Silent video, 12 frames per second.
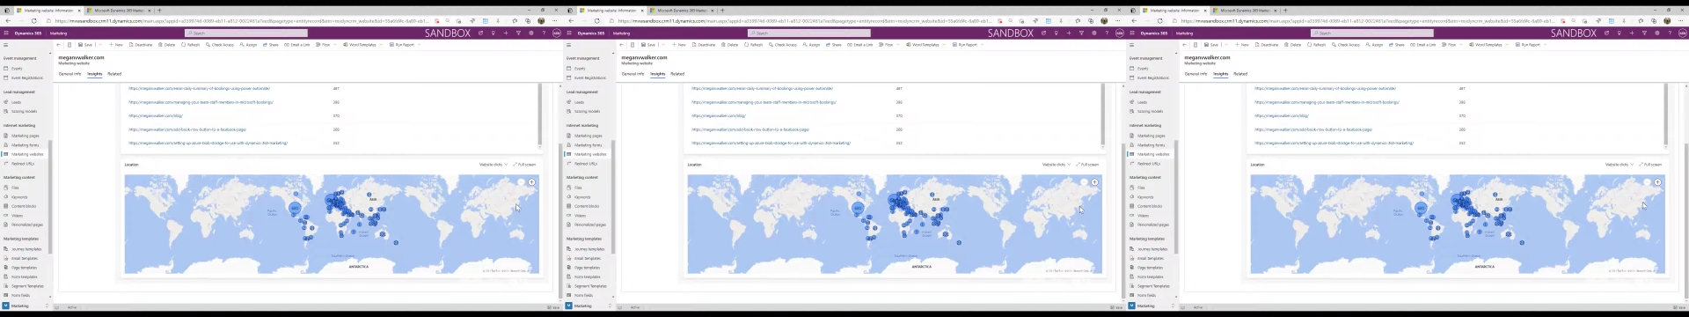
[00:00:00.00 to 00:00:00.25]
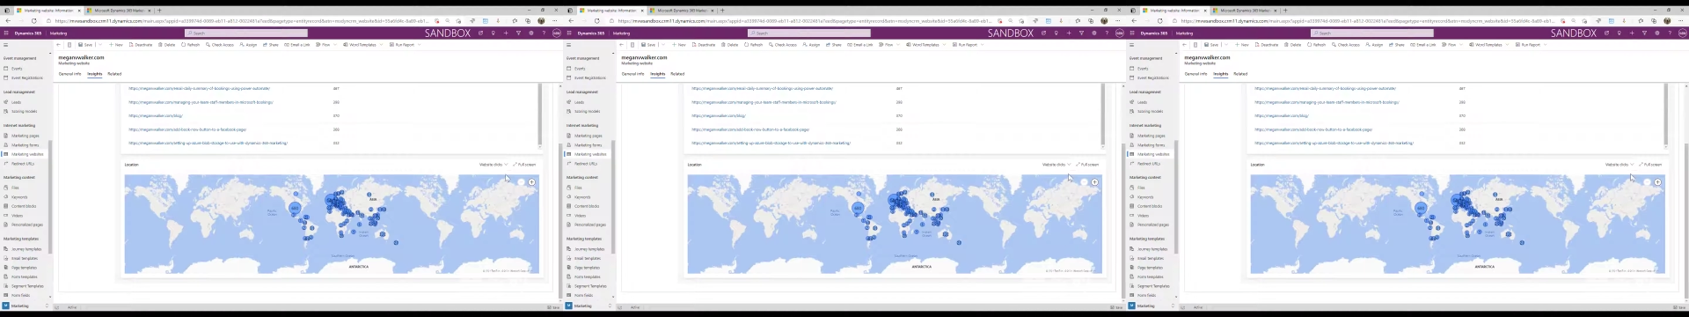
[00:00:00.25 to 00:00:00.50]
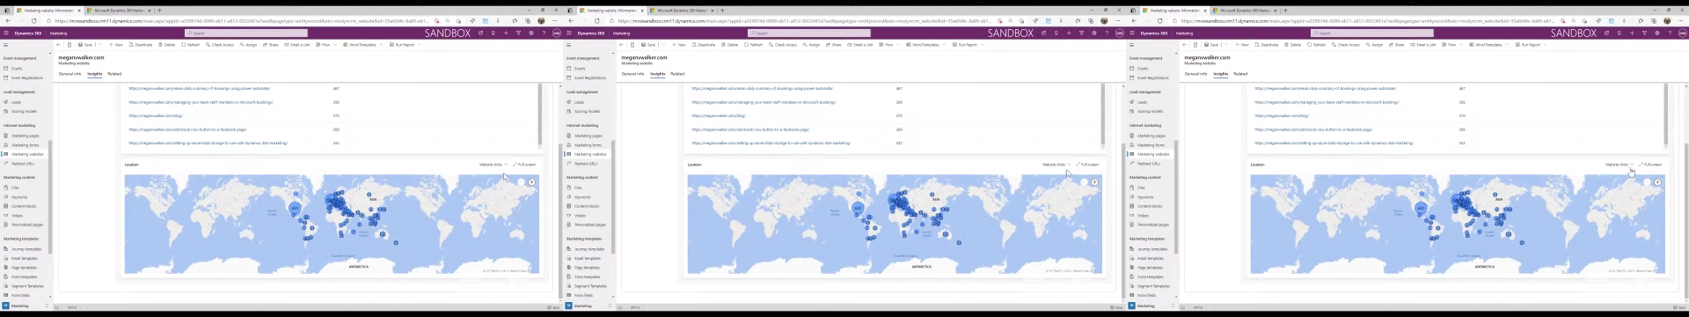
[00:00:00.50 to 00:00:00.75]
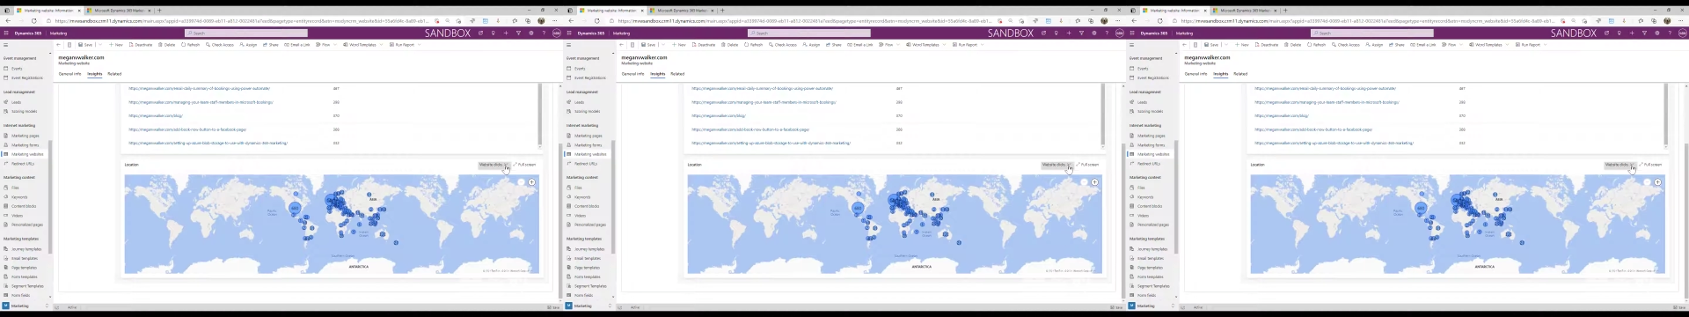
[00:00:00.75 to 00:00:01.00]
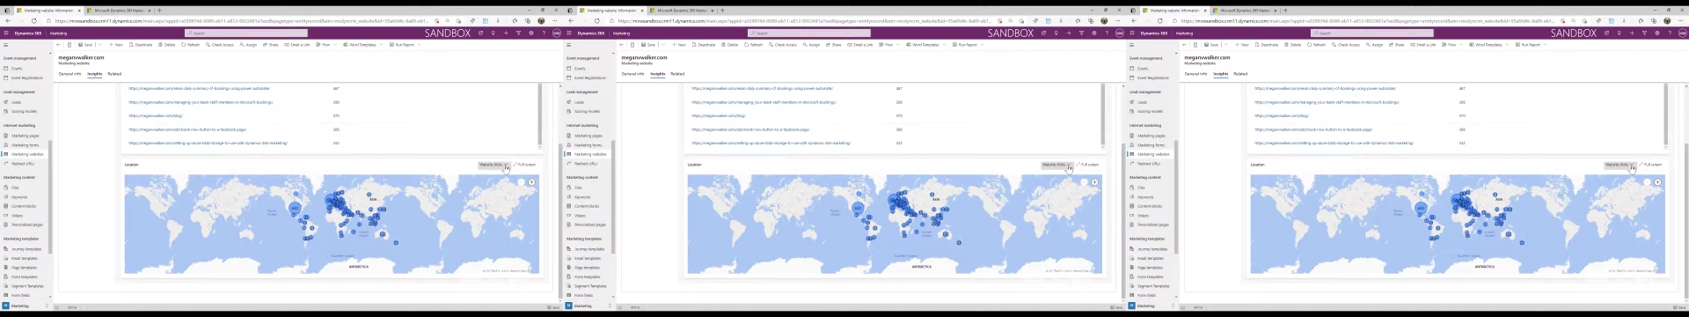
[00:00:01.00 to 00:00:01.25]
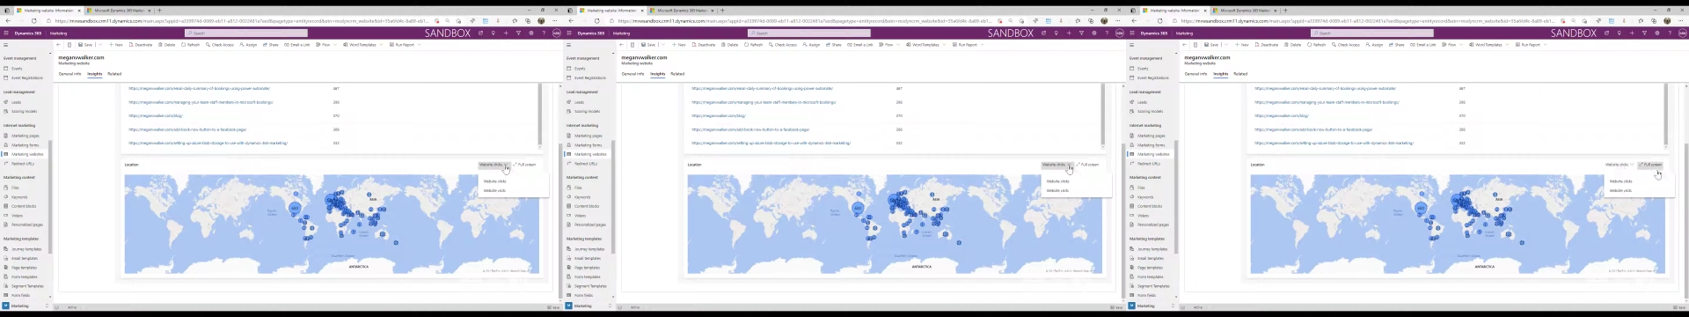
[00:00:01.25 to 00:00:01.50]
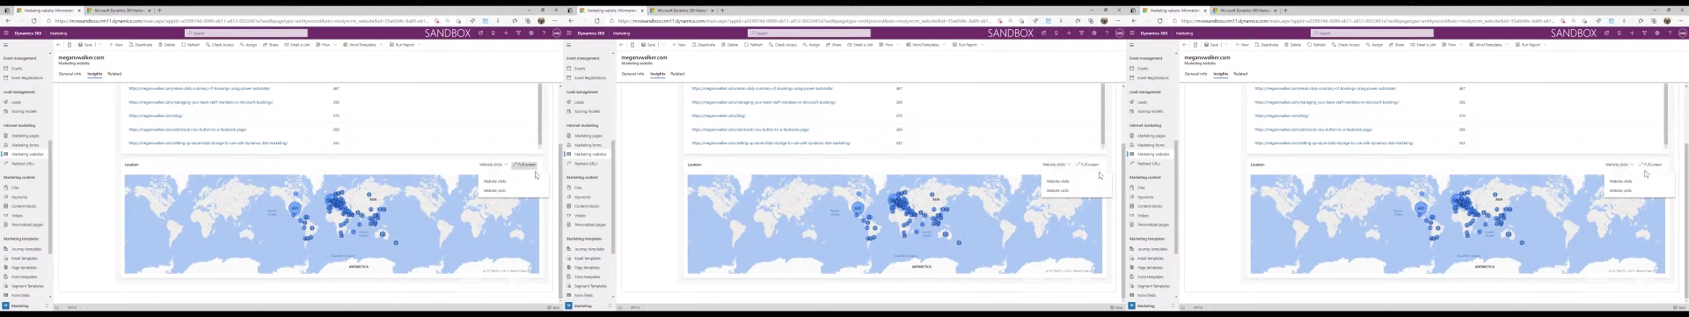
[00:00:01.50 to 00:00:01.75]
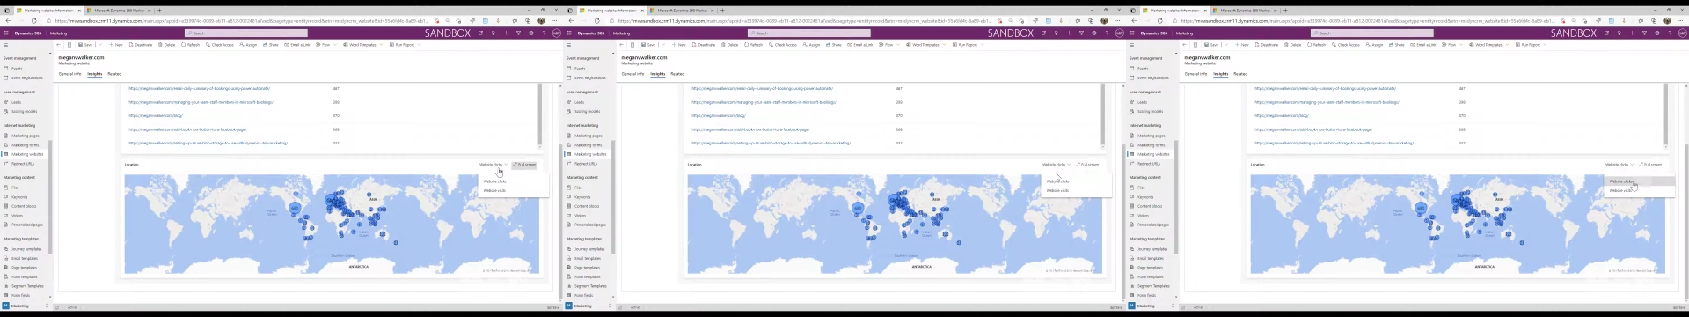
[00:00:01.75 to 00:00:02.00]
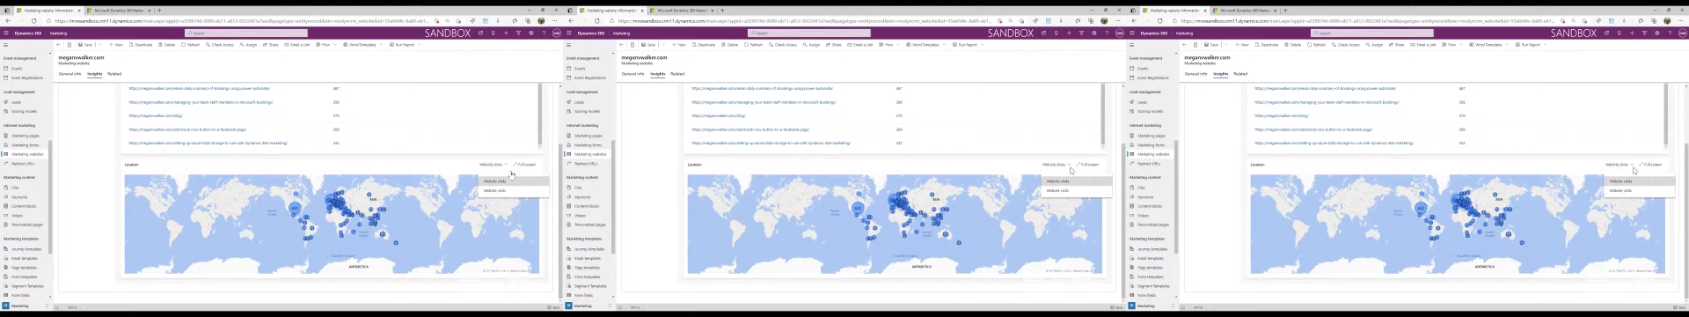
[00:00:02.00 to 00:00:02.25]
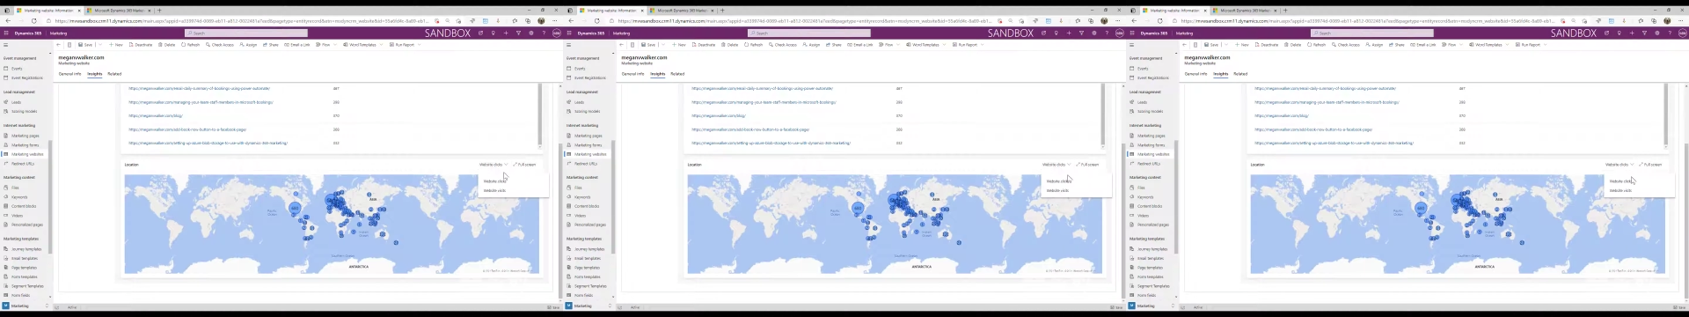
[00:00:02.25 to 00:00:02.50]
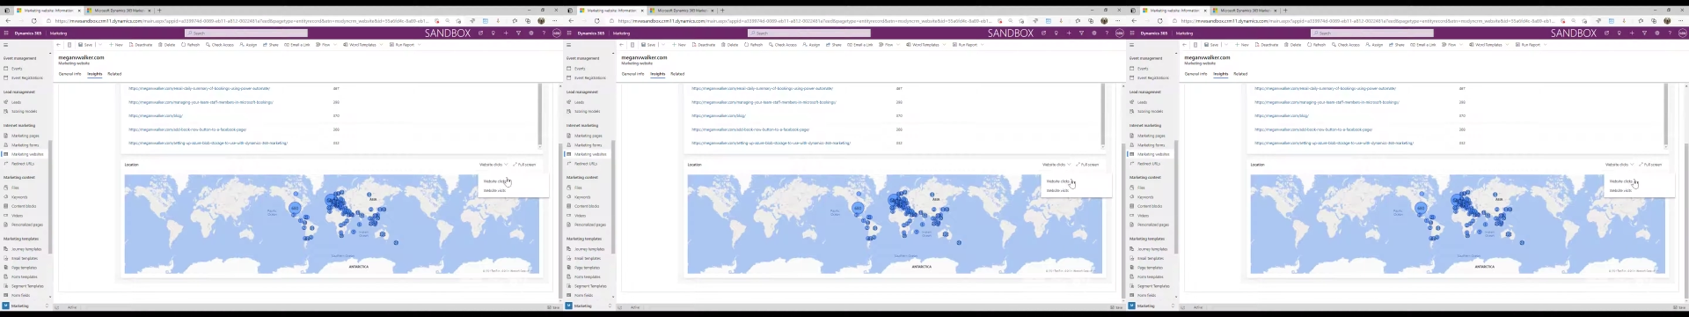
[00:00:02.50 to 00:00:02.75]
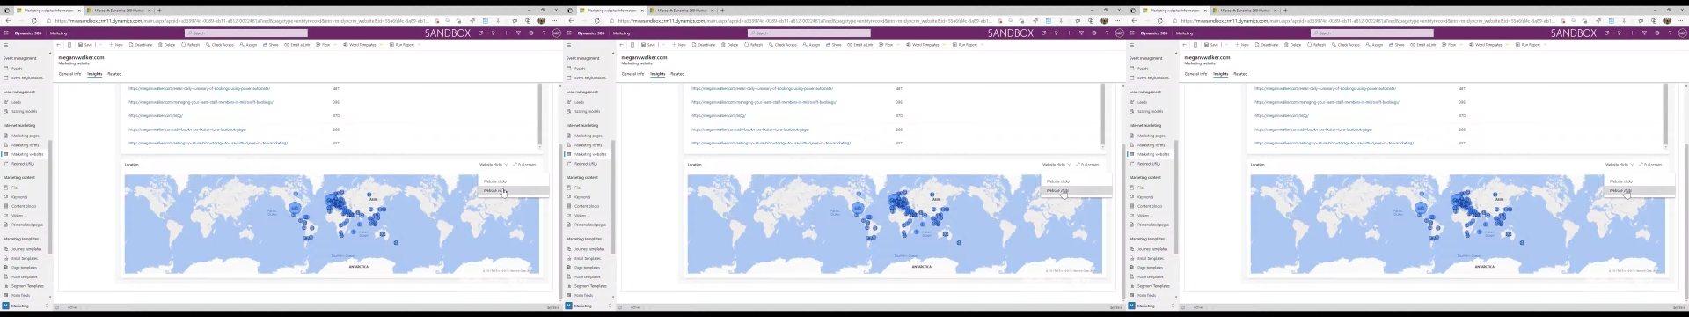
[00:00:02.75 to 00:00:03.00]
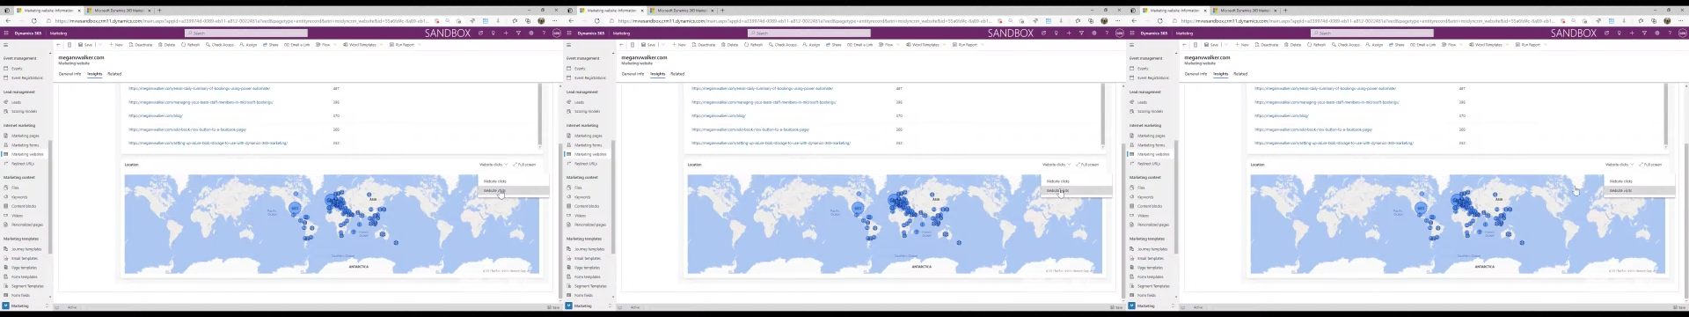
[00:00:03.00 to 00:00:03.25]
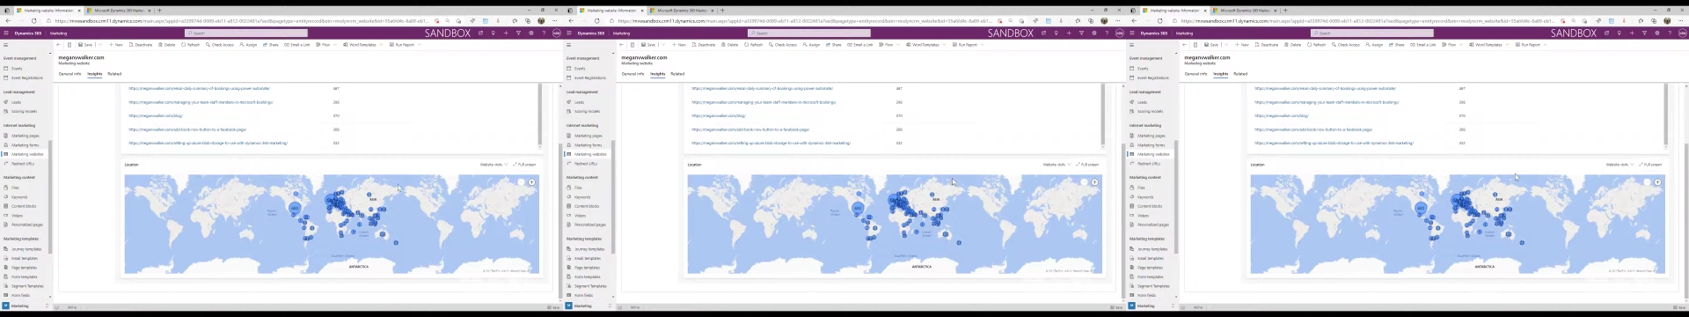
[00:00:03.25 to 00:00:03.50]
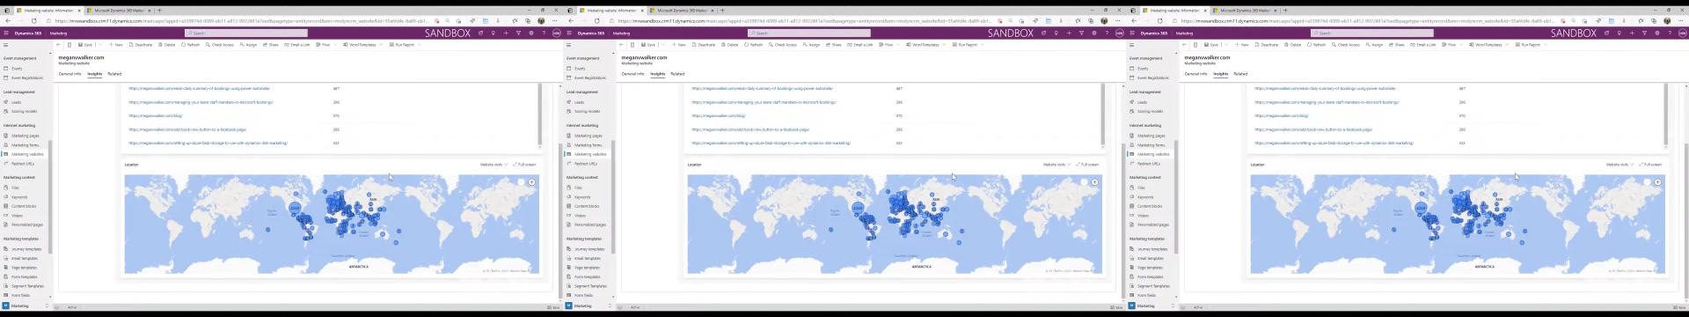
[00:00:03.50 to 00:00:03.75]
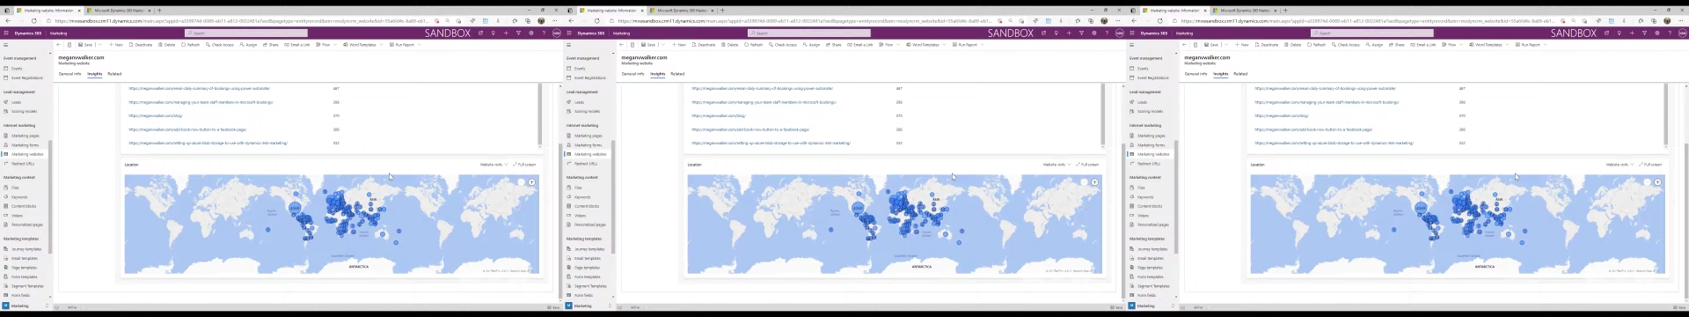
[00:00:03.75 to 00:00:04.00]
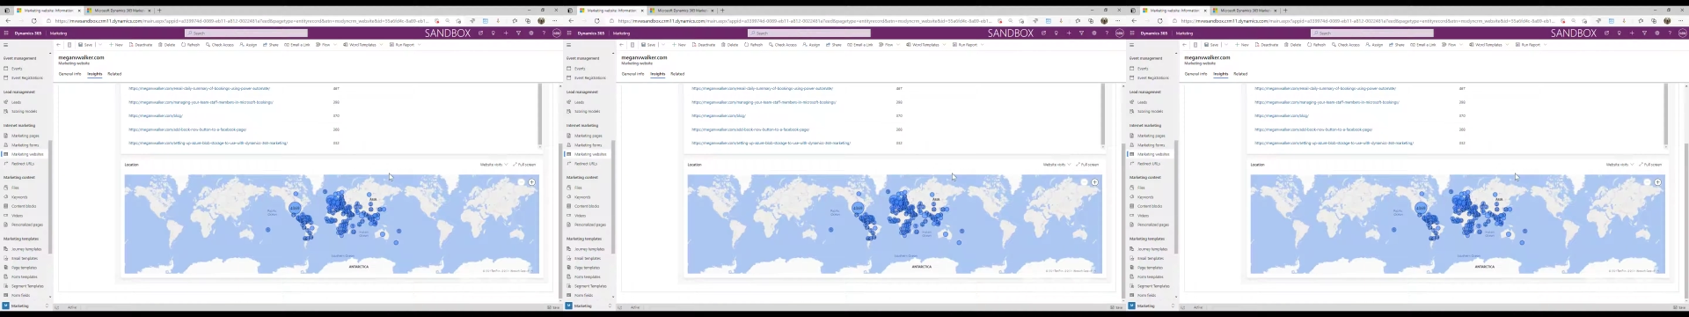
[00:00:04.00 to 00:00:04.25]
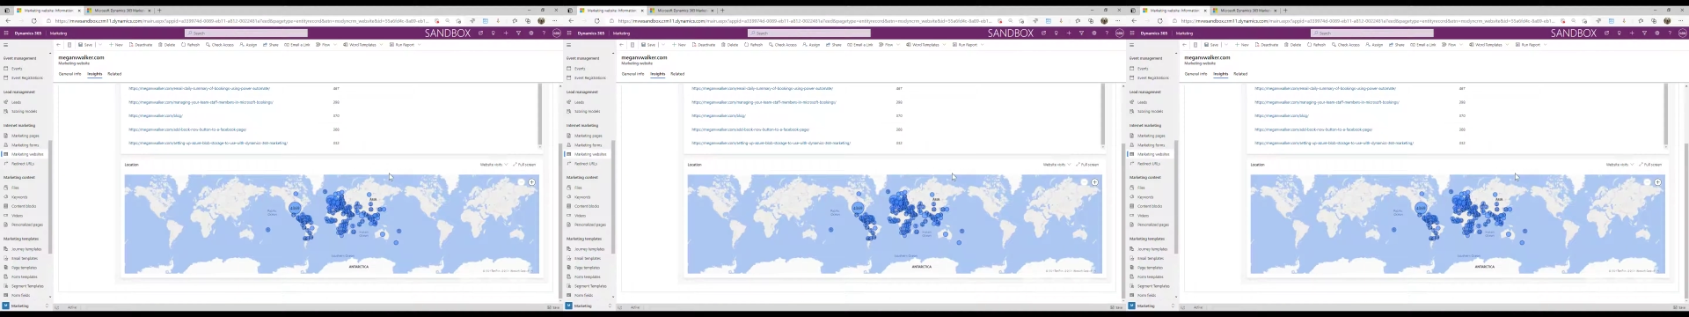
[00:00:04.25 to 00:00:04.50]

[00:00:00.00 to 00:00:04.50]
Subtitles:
Nobody's mouth can be seen.